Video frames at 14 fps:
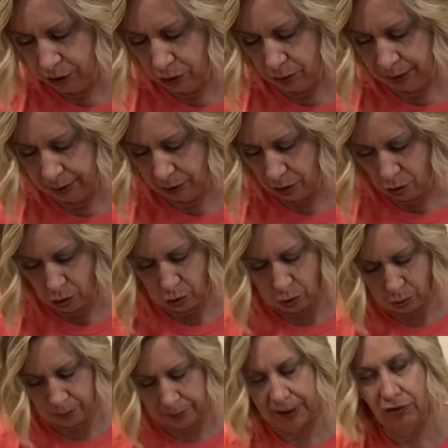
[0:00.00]
you get
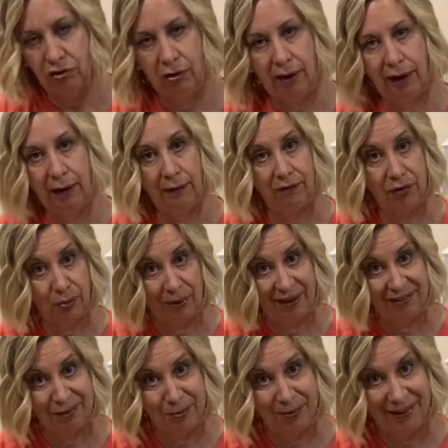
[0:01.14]
home, because you'll have the
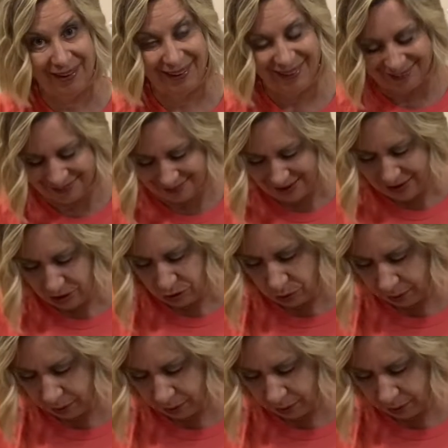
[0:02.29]
recipes, you